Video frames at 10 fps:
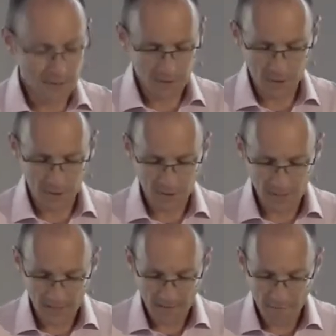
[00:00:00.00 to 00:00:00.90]
the church and
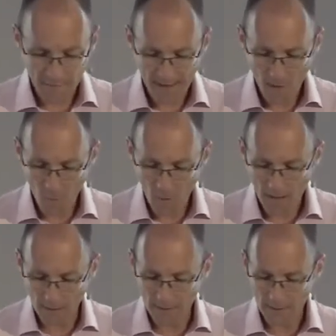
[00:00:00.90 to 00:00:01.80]
say
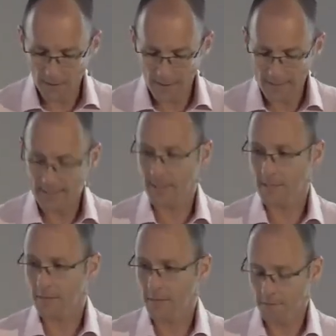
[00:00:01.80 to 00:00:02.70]
farewell to the leaders
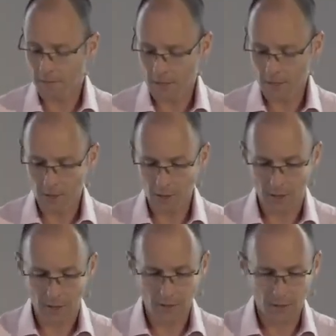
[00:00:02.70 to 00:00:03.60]
of the Ephesian
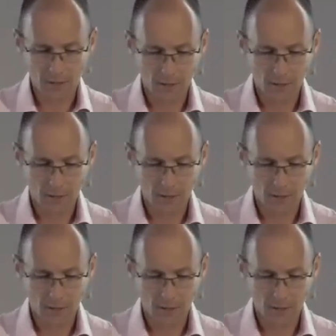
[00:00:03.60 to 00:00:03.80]
church,